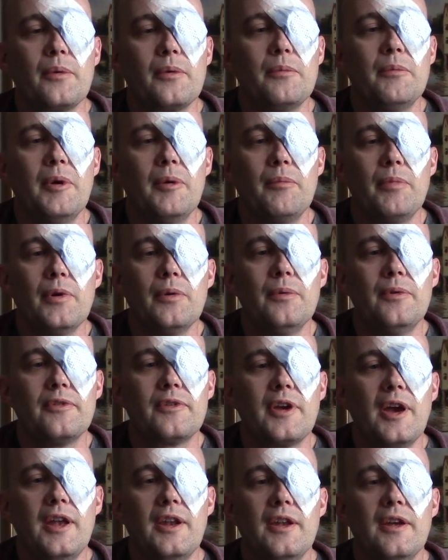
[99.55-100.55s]
remember
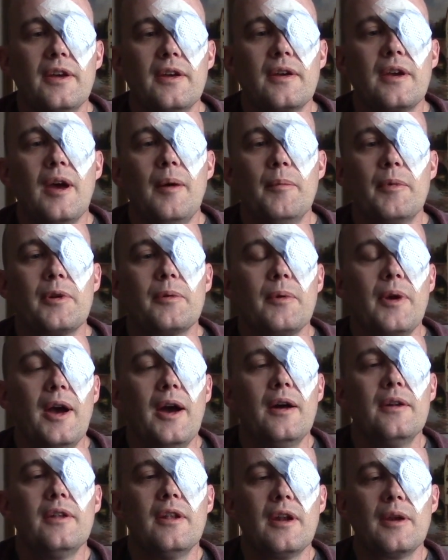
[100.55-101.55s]
was kind of coming
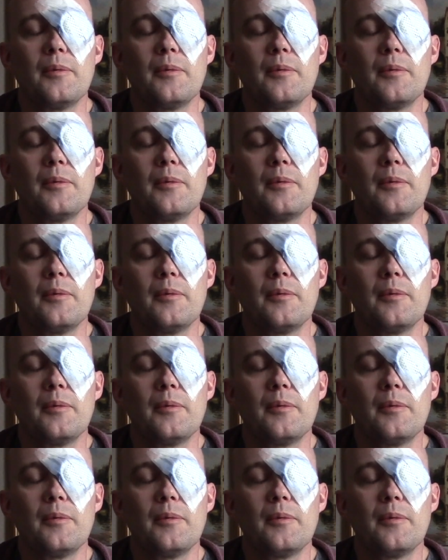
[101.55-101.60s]
around,